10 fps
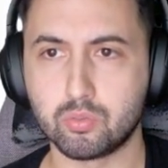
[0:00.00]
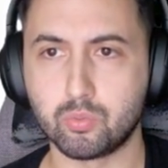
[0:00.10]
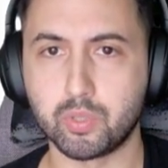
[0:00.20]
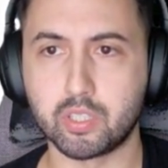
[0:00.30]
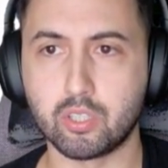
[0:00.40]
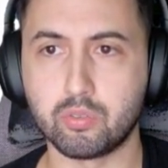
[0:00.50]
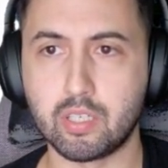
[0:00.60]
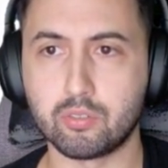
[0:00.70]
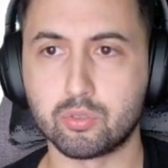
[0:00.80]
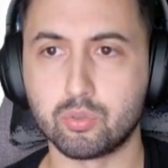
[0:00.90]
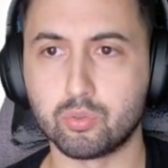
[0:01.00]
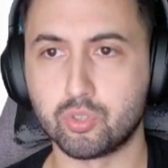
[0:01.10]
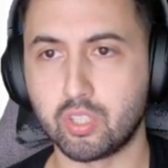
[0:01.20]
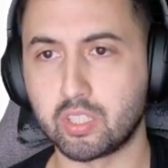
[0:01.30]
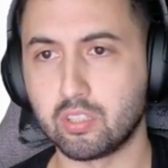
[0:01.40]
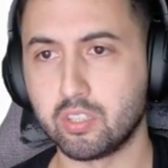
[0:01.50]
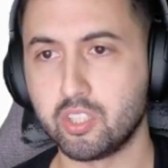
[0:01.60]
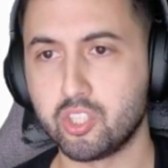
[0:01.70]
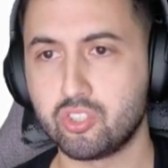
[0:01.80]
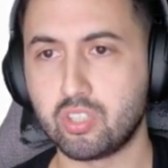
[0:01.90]
We go now to Sonic
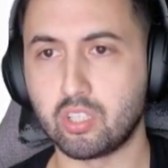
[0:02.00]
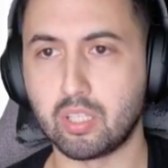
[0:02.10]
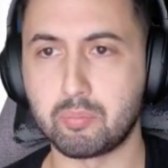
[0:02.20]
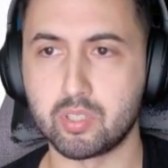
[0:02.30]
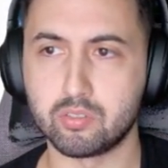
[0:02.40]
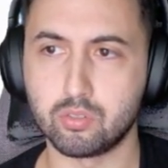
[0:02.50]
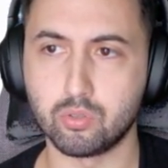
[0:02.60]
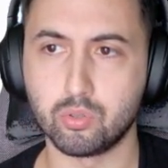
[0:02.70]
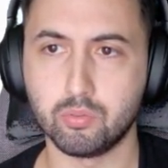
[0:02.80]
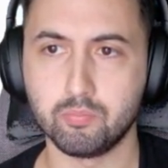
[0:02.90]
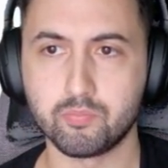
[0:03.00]
Unleashed, title update 2.